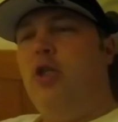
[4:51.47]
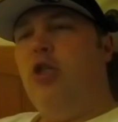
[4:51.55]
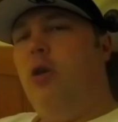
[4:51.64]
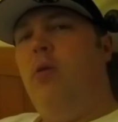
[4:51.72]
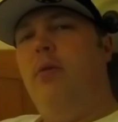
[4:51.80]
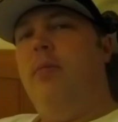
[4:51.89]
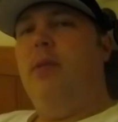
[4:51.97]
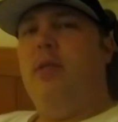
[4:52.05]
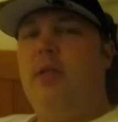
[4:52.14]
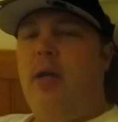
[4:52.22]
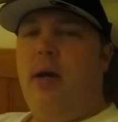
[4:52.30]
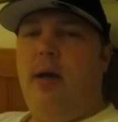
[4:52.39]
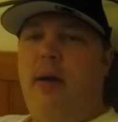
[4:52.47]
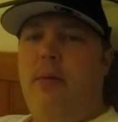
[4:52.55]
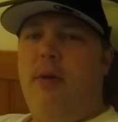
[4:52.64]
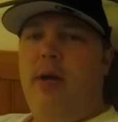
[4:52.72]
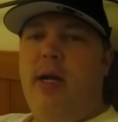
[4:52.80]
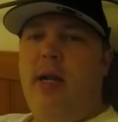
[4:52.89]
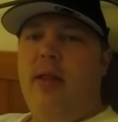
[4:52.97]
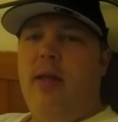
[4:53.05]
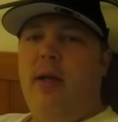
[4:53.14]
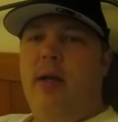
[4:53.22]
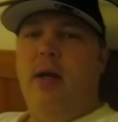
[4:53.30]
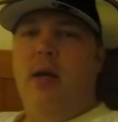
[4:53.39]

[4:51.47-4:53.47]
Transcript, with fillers: show them this time or anything.